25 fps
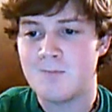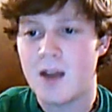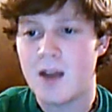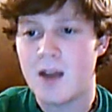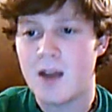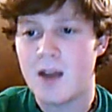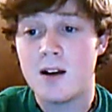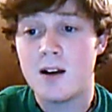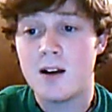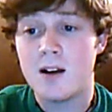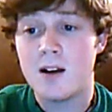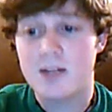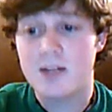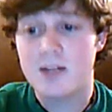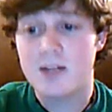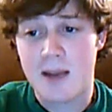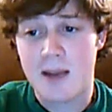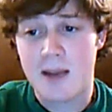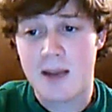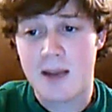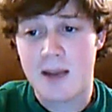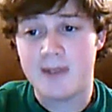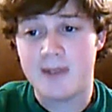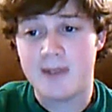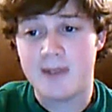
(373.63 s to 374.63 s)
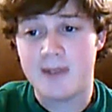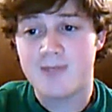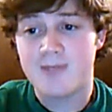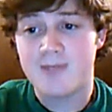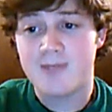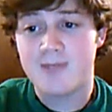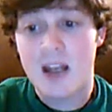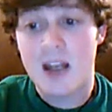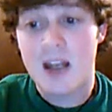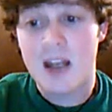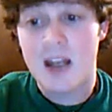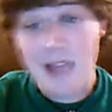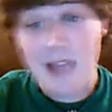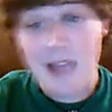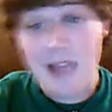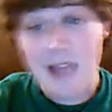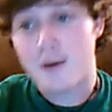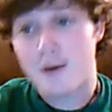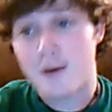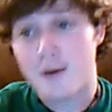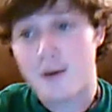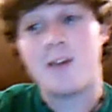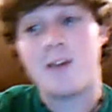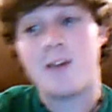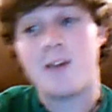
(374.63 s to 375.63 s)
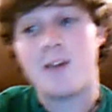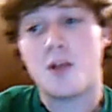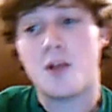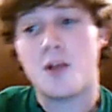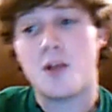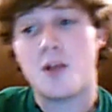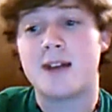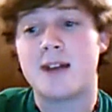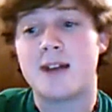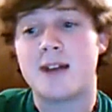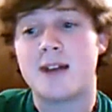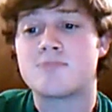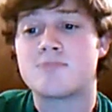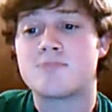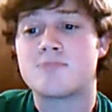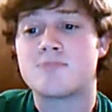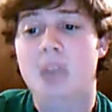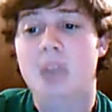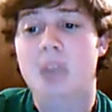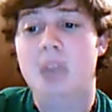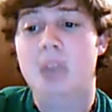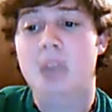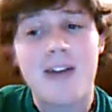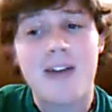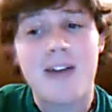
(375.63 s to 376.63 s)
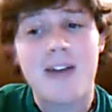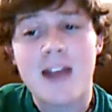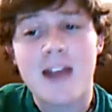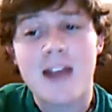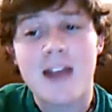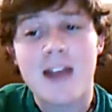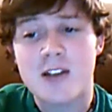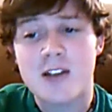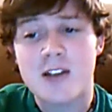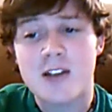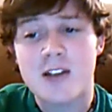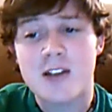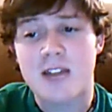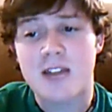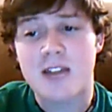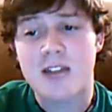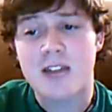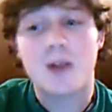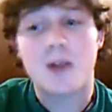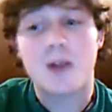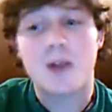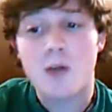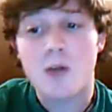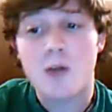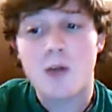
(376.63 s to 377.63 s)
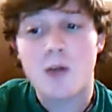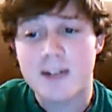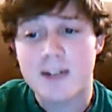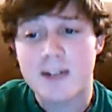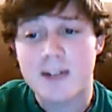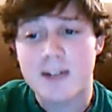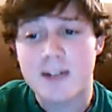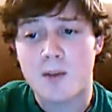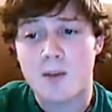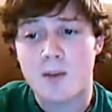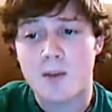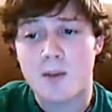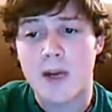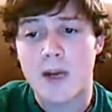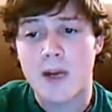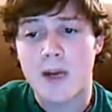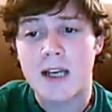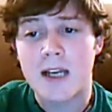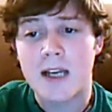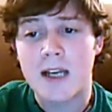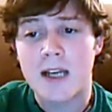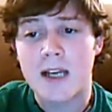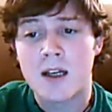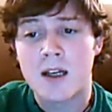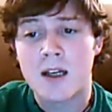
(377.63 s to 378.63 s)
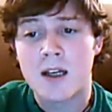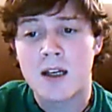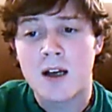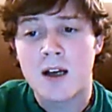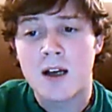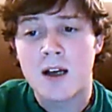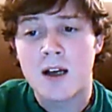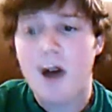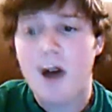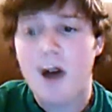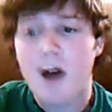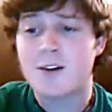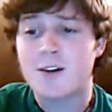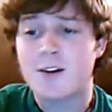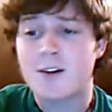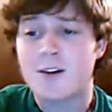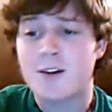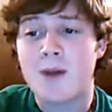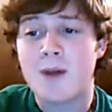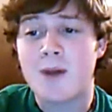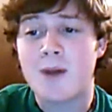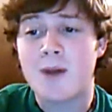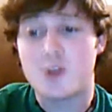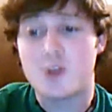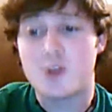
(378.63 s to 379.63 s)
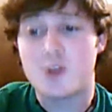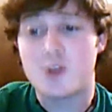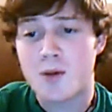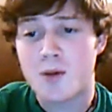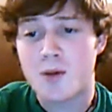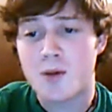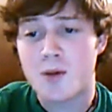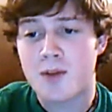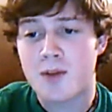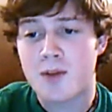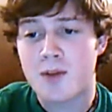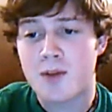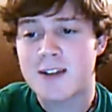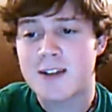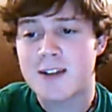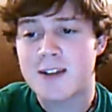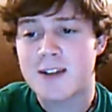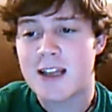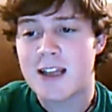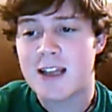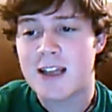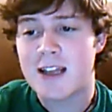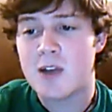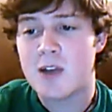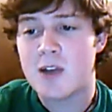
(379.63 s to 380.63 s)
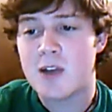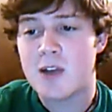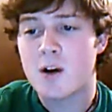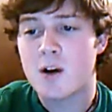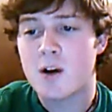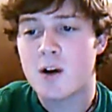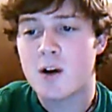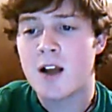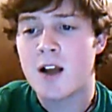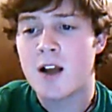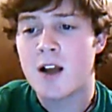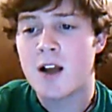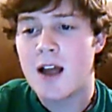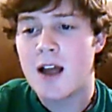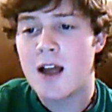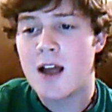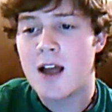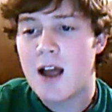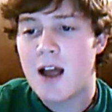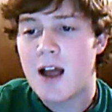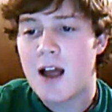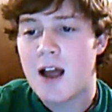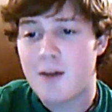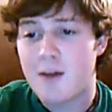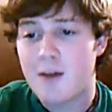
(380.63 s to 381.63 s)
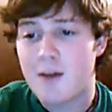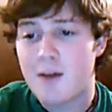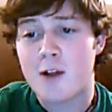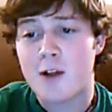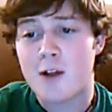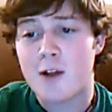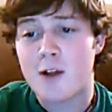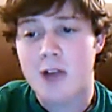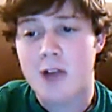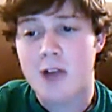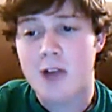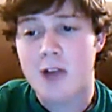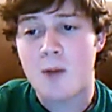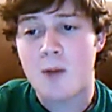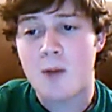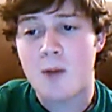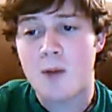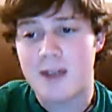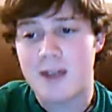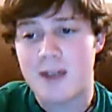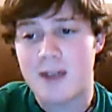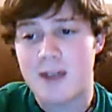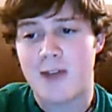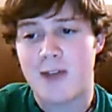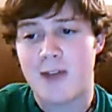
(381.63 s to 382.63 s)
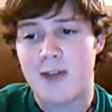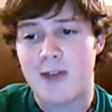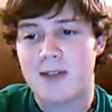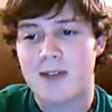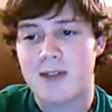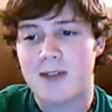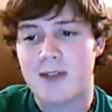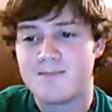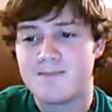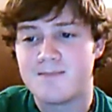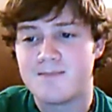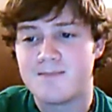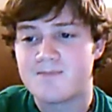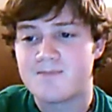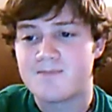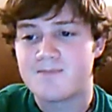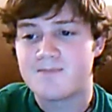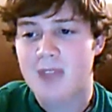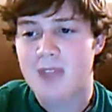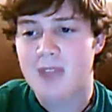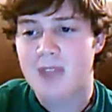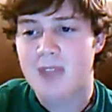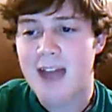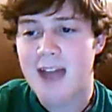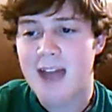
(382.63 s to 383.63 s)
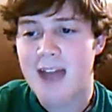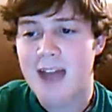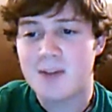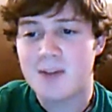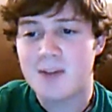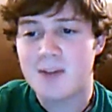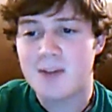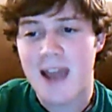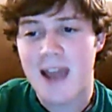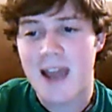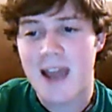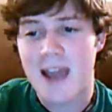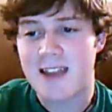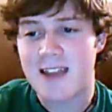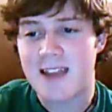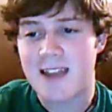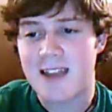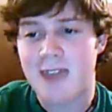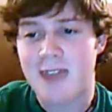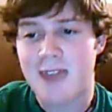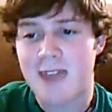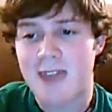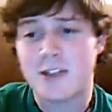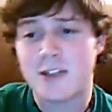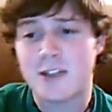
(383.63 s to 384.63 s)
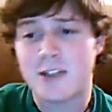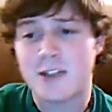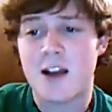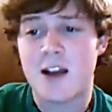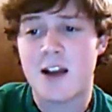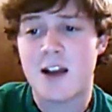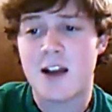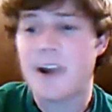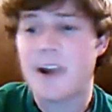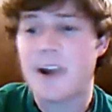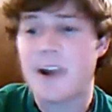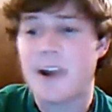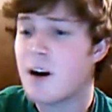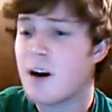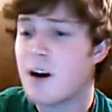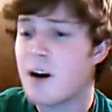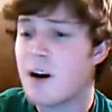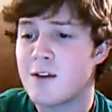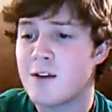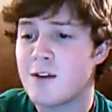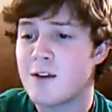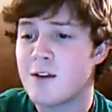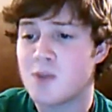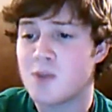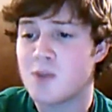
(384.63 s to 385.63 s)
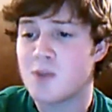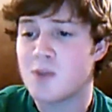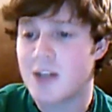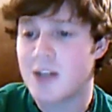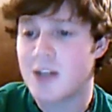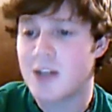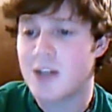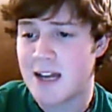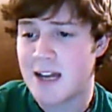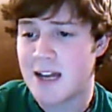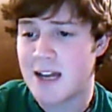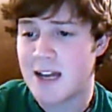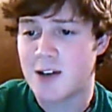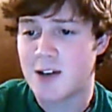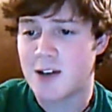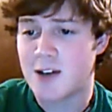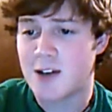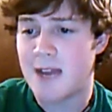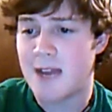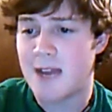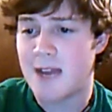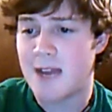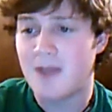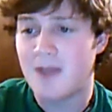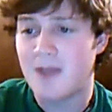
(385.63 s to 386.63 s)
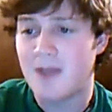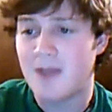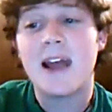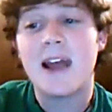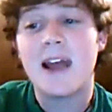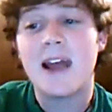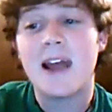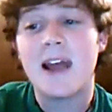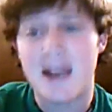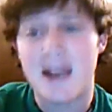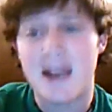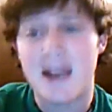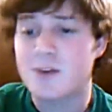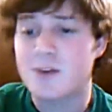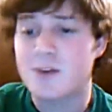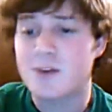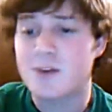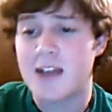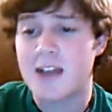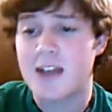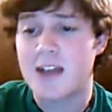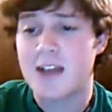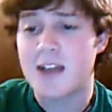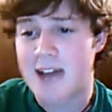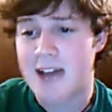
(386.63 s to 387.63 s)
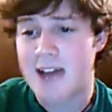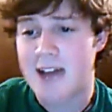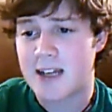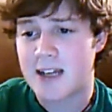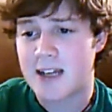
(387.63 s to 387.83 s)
Sammy, yay for giving blood. I haven't had the chance, but I will at some point. Also, I'm super impressed that you're a fellow Tom Waits fan. I had some cake in the cafeteria in honor of his birthday yesterday, and it was fantastic.